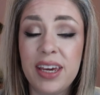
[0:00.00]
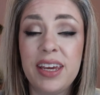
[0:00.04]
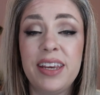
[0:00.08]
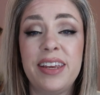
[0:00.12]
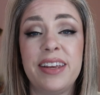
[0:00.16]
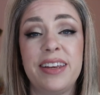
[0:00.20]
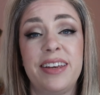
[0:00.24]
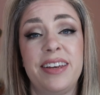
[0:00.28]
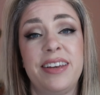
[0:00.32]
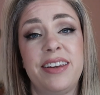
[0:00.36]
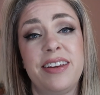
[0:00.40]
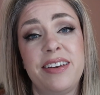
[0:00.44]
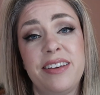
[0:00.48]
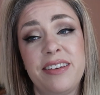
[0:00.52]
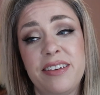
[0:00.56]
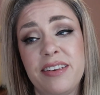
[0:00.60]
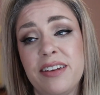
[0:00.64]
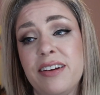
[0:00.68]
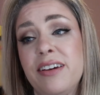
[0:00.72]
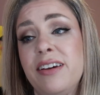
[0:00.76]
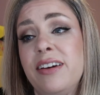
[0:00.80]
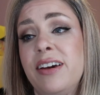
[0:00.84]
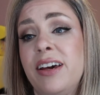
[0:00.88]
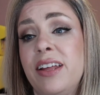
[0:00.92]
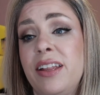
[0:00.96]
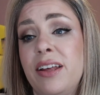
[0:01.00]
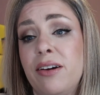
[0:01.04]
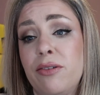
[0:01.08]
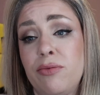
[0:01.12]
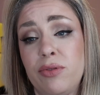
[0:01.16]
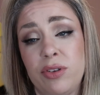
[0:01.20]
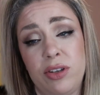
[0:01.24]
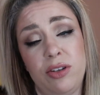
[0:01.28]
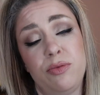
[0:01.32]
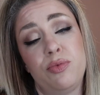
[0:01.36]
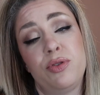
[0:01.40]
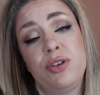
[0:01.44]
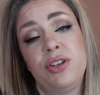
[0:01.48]
and I
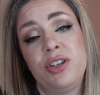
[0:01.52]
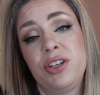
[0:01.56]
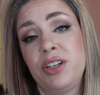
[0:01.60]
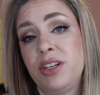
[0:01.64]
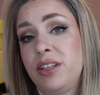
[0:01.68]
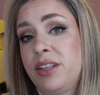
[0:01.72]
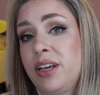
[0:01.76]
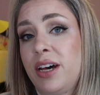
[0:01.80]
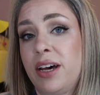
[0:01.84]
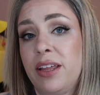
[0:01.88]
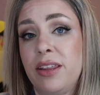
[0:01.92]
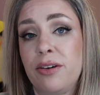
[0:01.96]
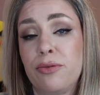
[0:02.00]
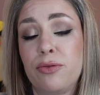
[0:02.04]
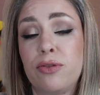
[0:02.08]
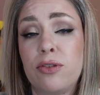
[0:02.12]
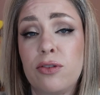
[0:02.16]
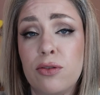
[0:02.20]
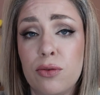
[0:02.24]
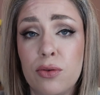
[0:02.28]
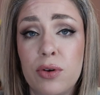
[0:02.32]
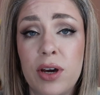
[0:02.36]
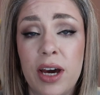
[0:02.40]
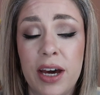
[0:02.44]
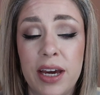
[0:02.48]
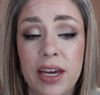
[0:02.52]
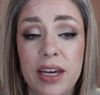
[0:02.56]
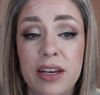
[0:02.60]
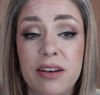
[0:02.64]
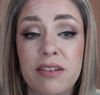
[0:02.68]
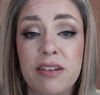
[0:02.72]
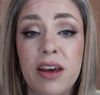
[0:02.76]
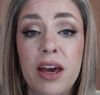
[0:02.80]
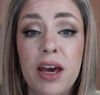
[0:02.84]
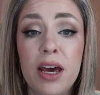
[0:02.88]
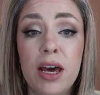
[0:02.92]
really appreciate that. That was so kind.